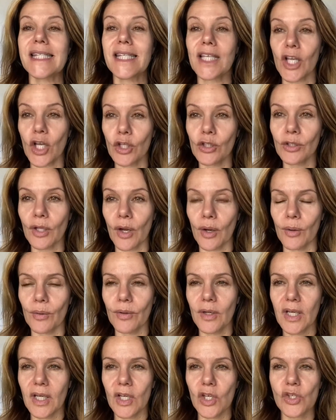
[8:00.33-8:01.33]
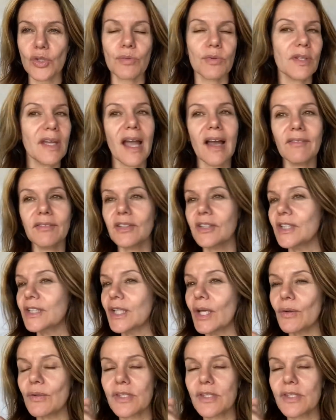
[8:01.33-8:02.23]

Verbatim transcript: and Glow. So when you have the glow,